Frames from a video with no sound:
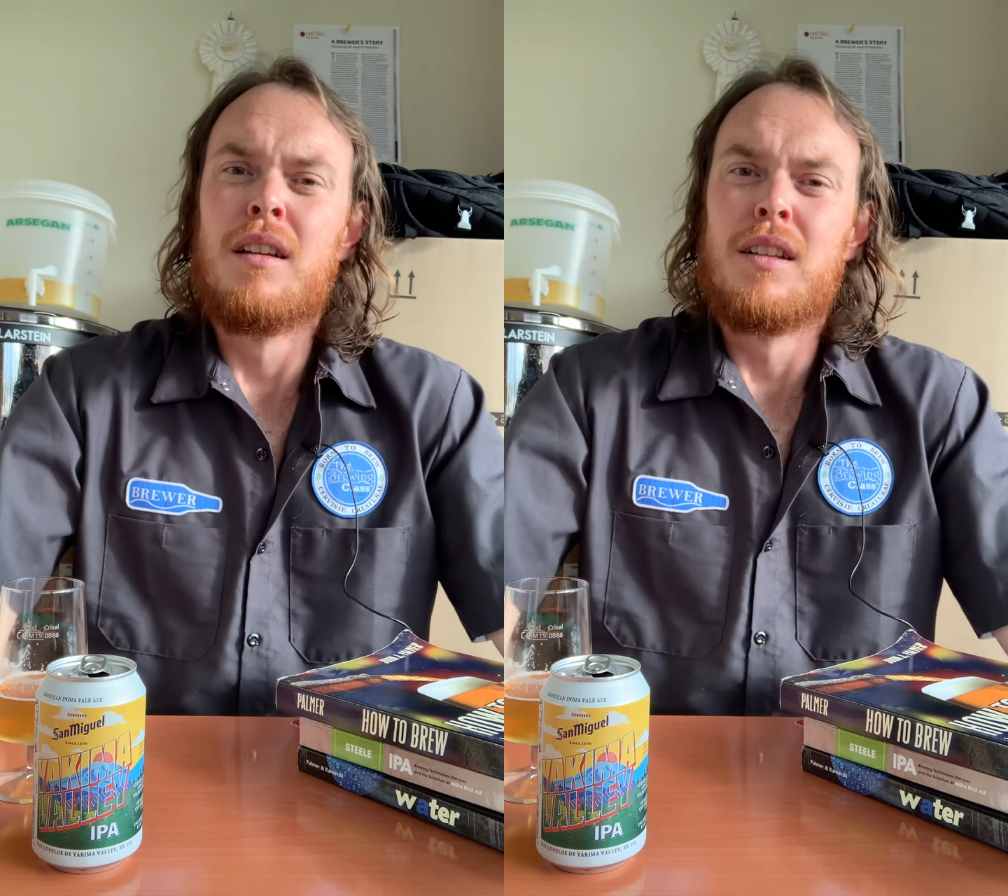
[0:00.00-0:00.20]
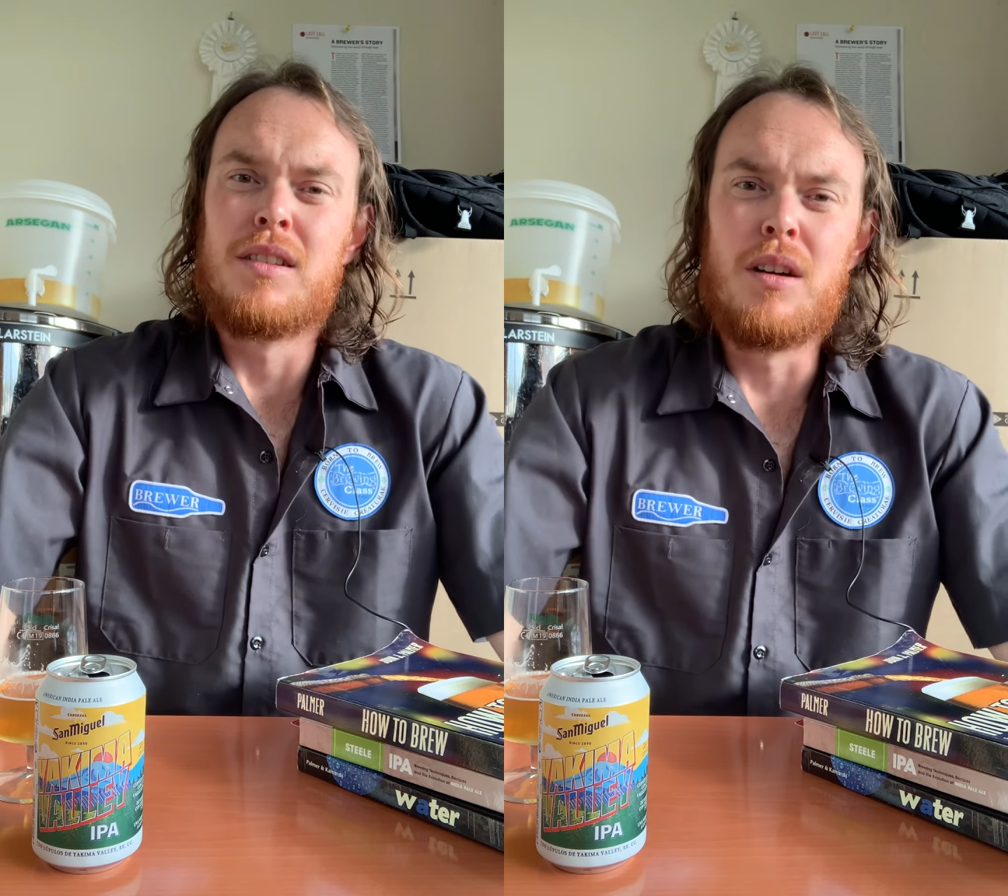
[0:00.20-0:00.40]

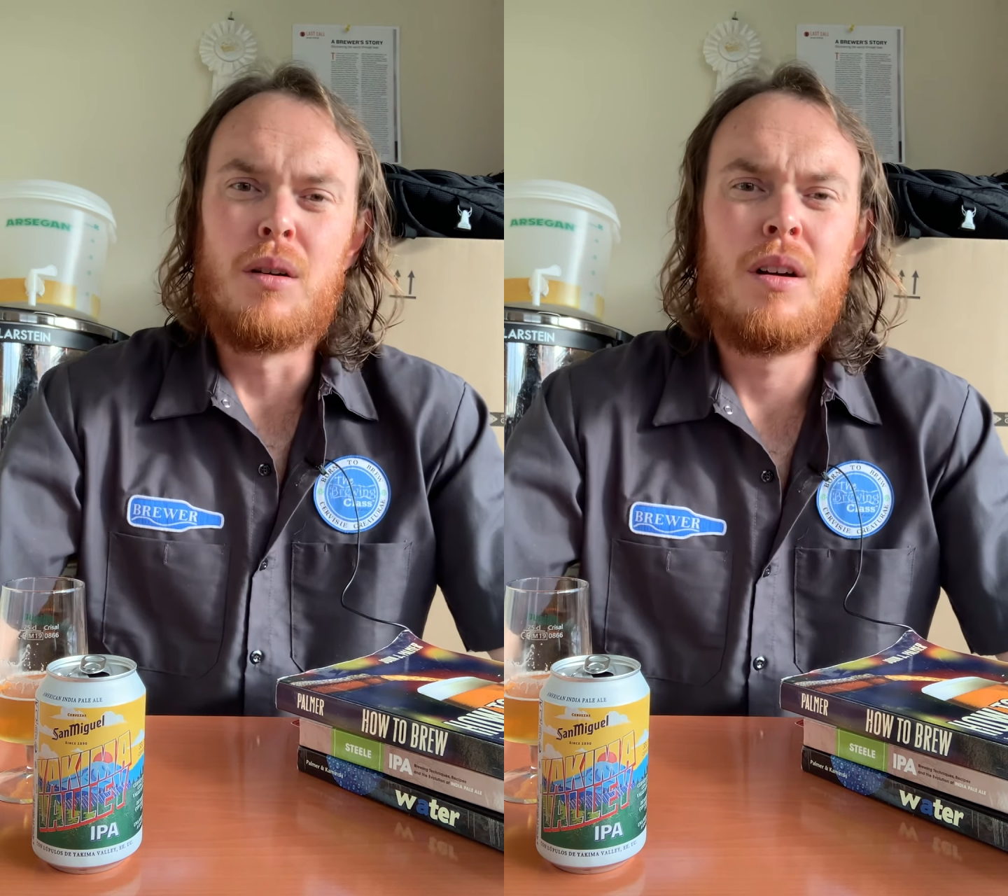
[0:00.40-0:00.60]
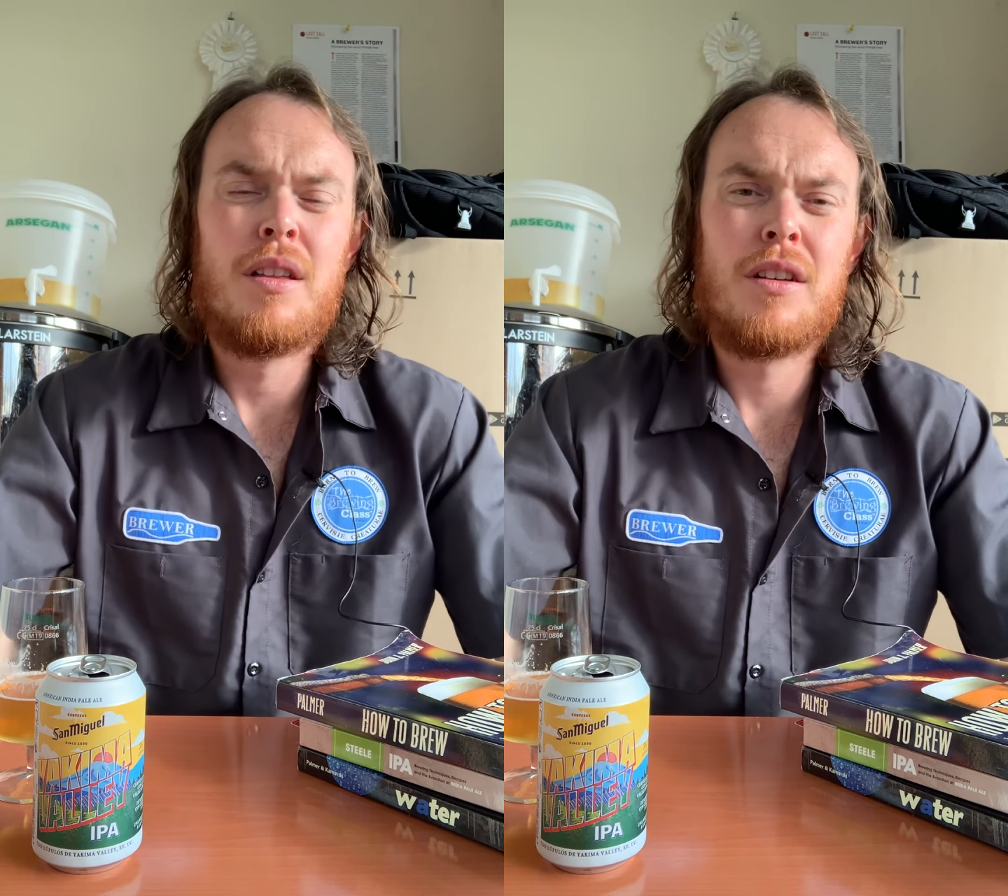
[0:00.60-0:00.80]

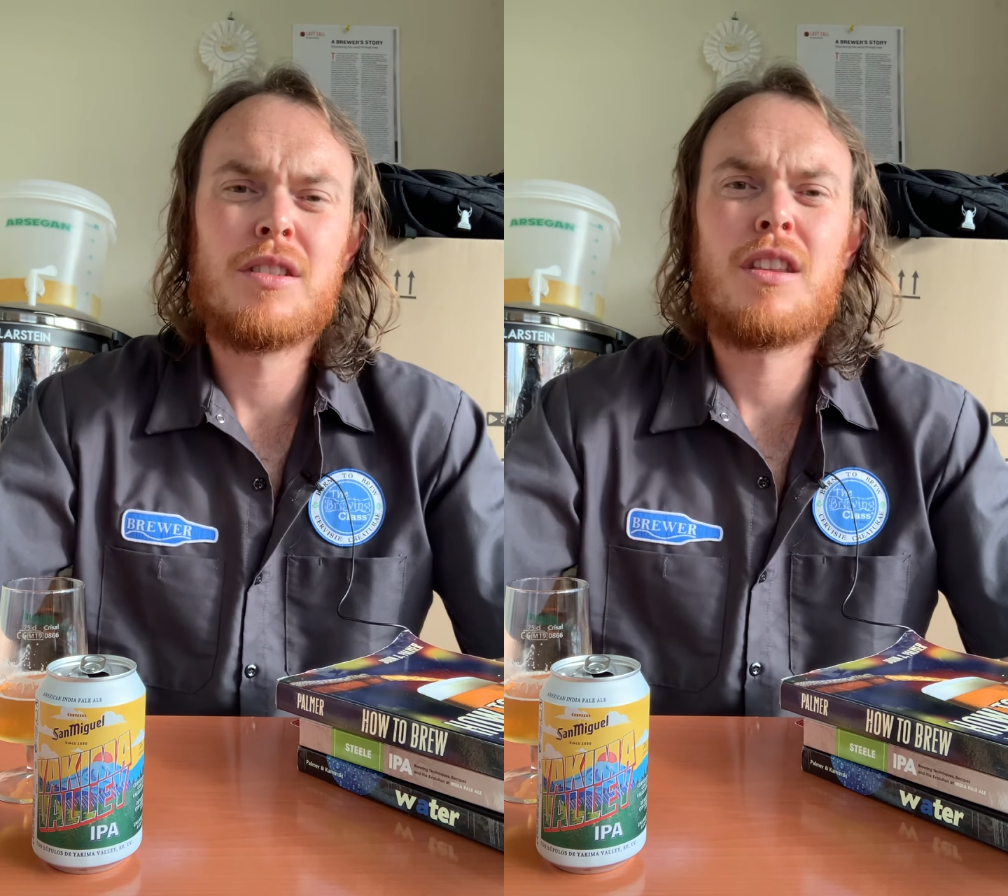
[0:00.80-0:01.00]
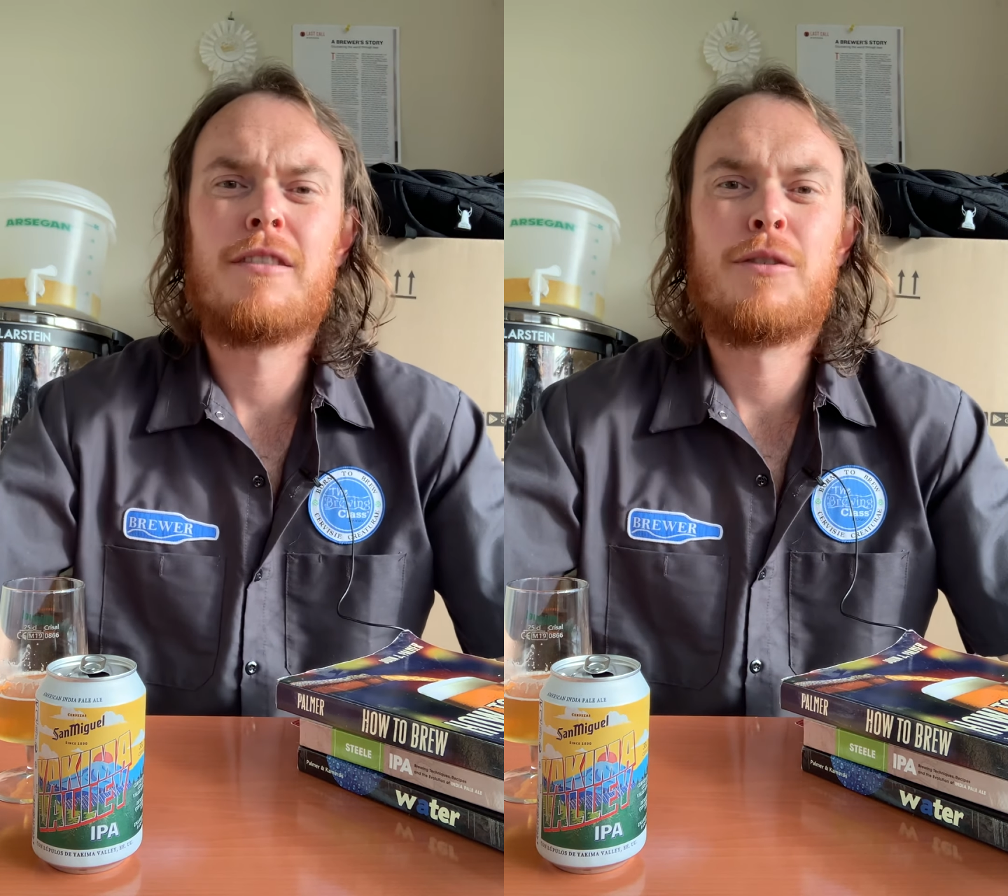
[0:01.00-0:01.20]
So
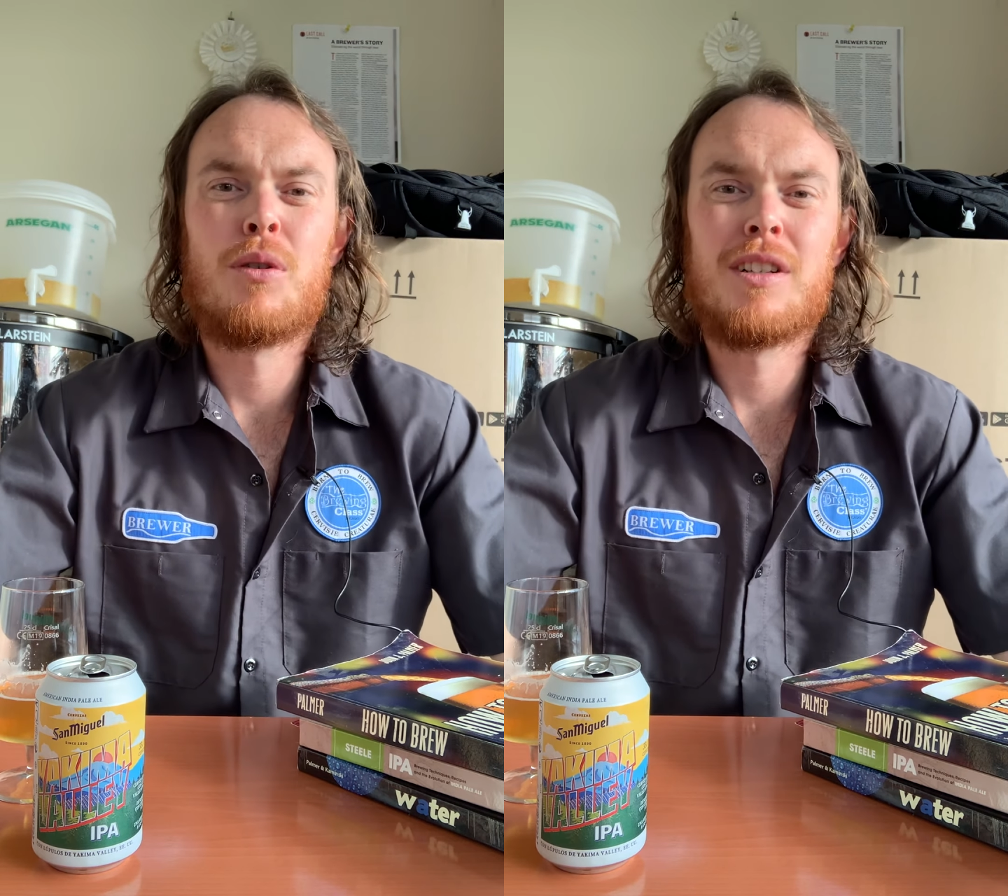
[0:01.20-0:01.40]
those are the four